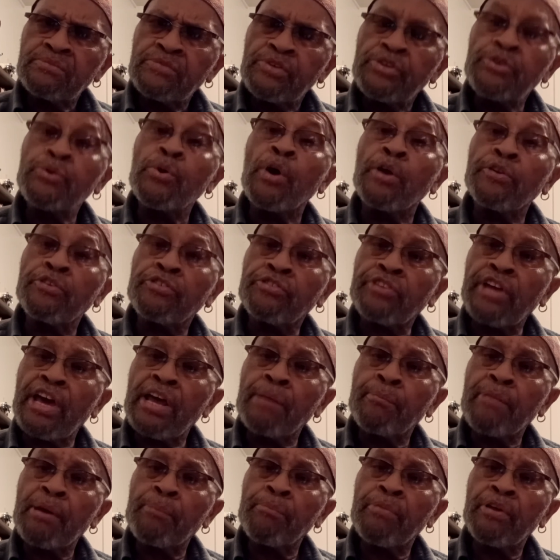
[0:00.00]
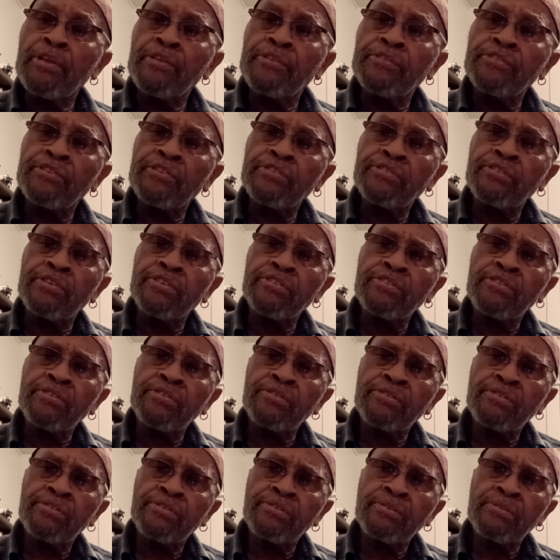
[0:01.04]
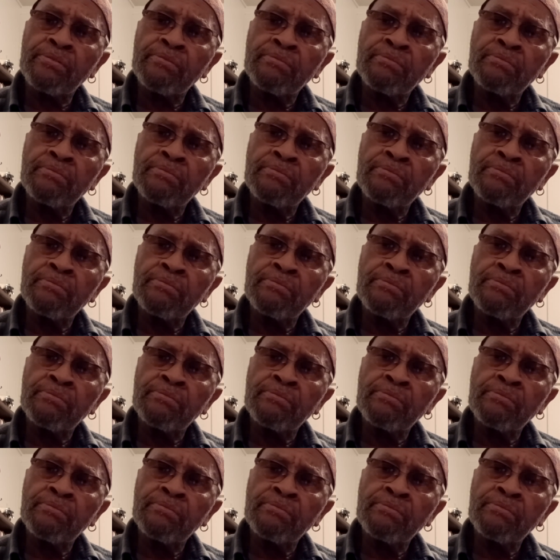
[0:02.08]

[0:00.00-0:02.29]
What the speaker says: You understand, my brothers and sisters?